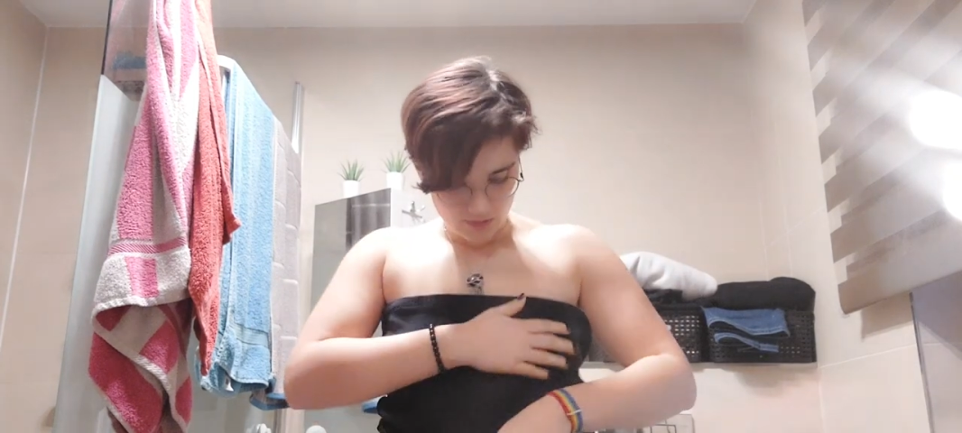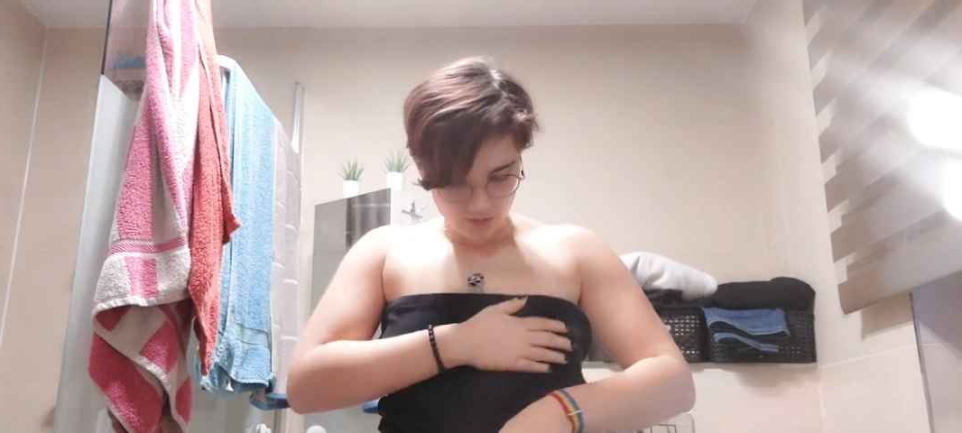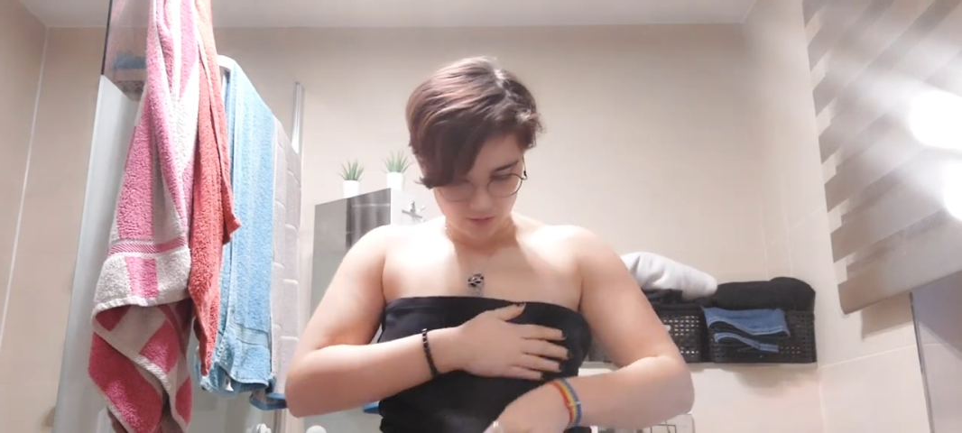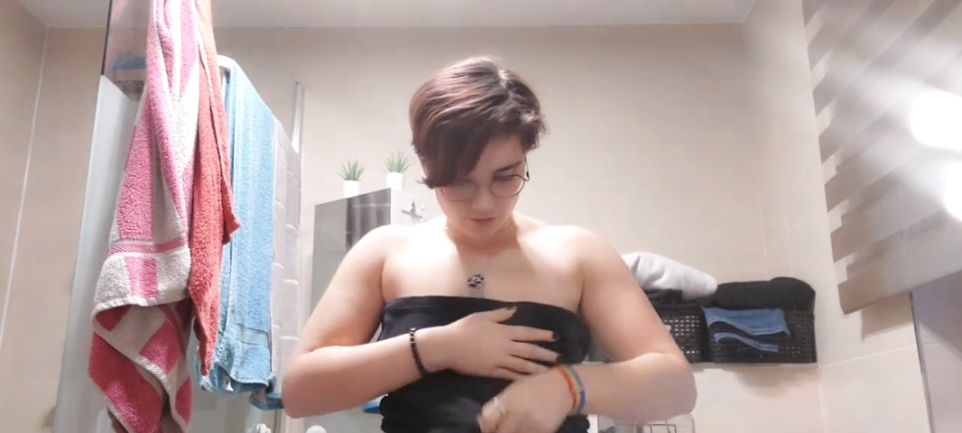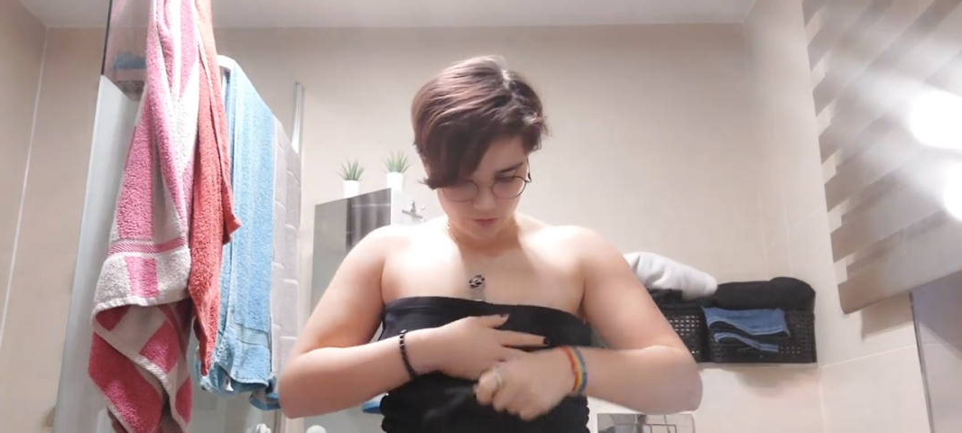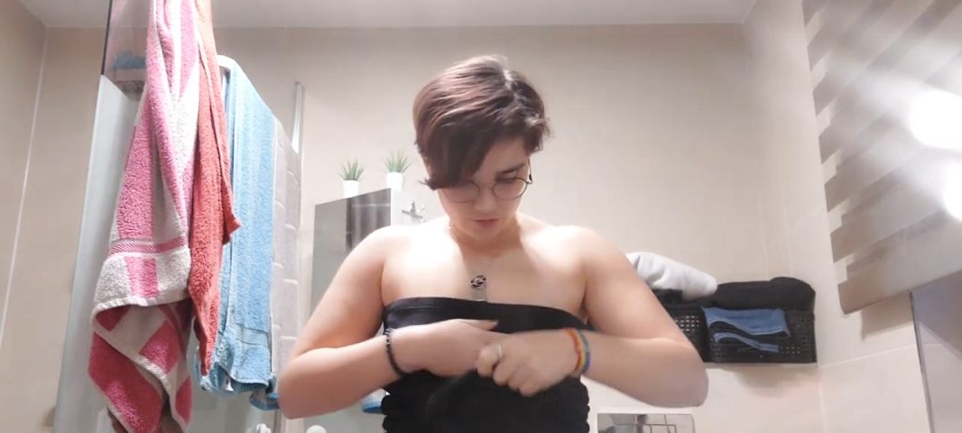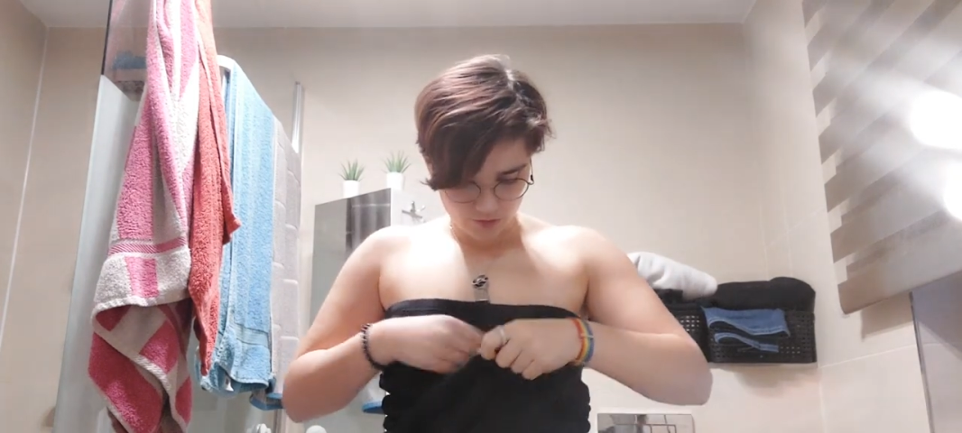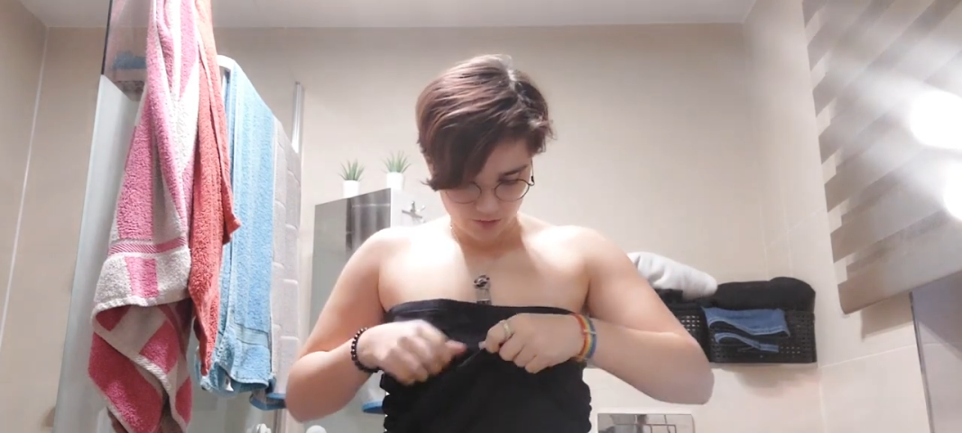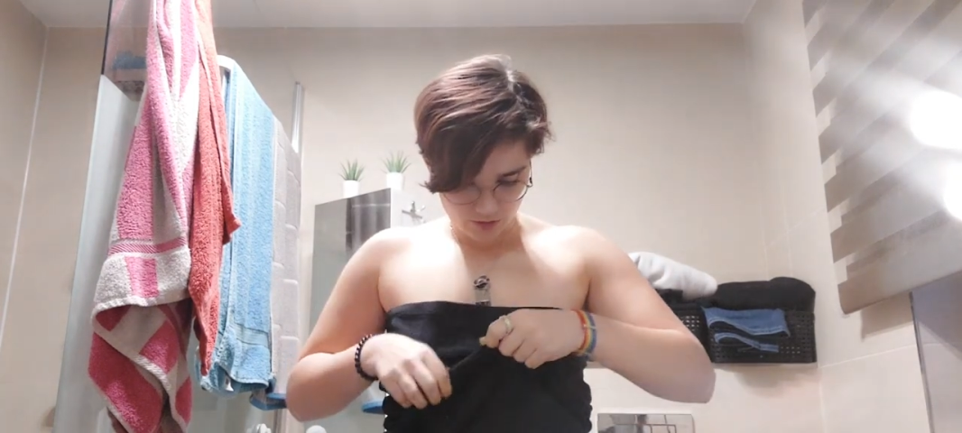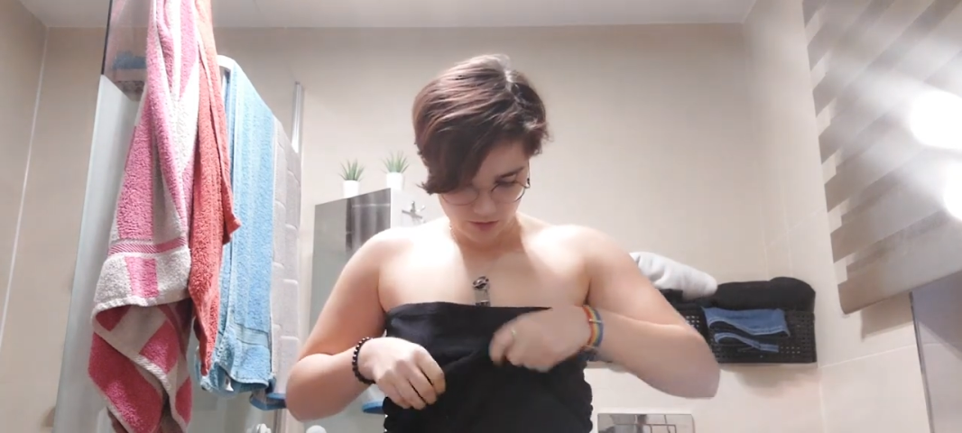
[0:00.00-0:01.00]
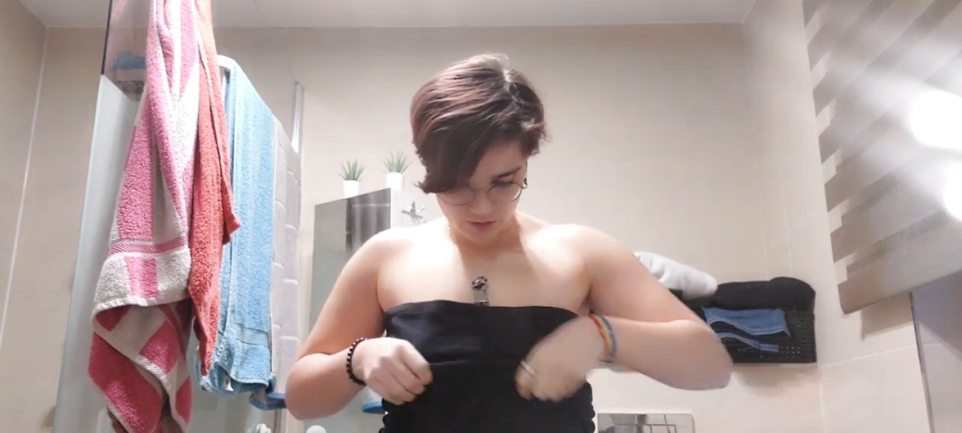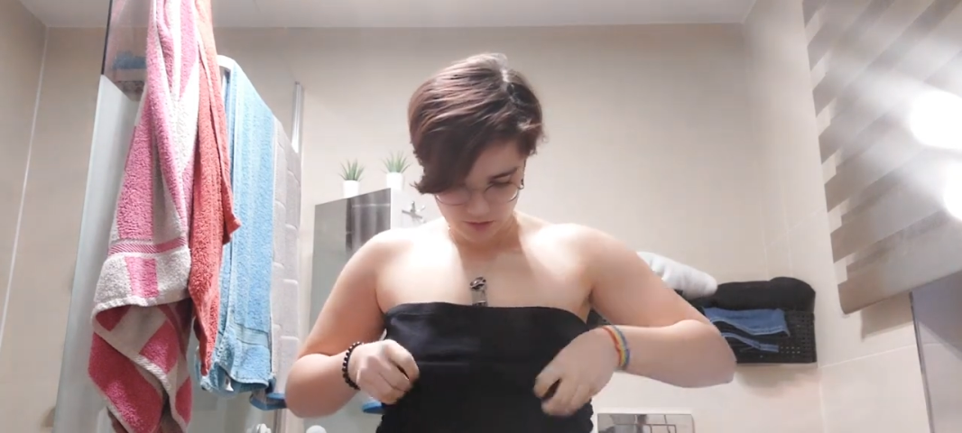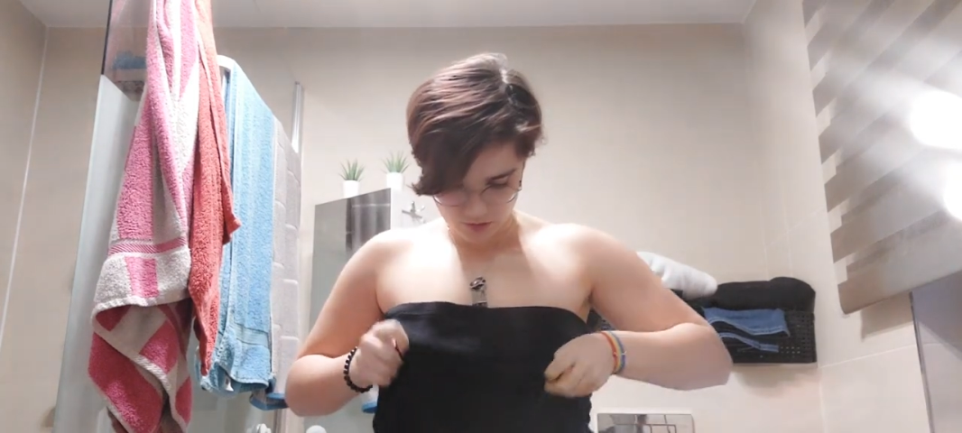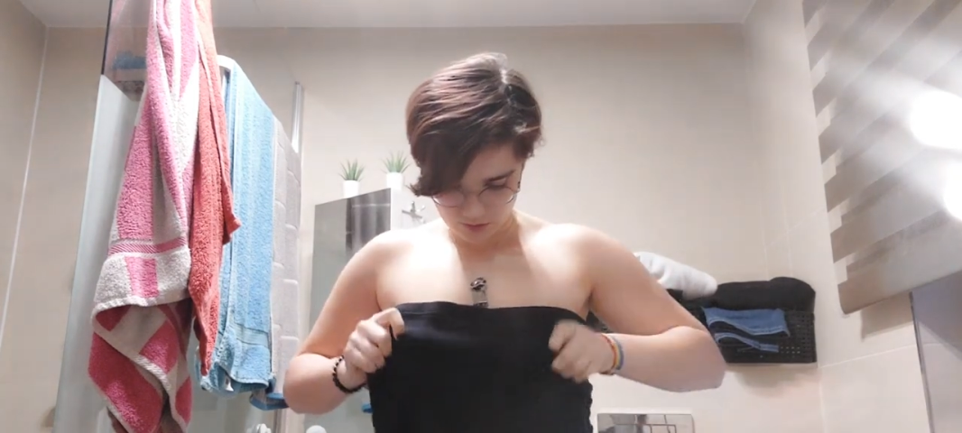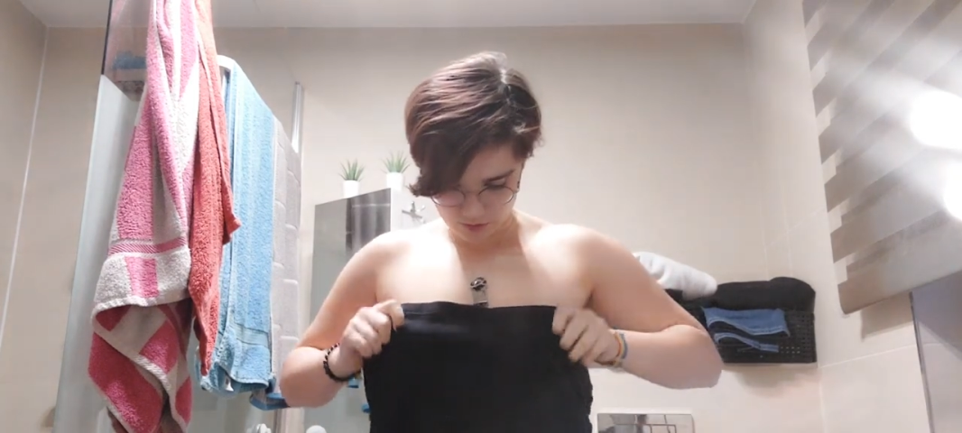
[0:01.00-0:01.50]
of
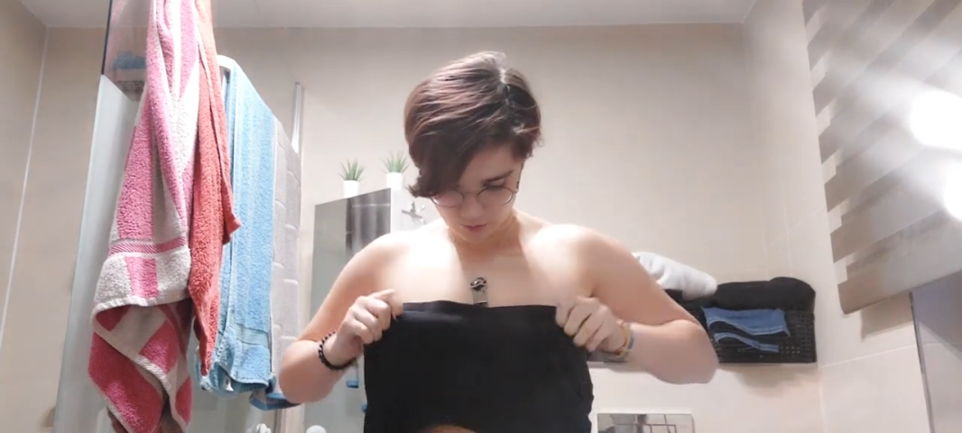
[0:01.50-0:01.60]
a lot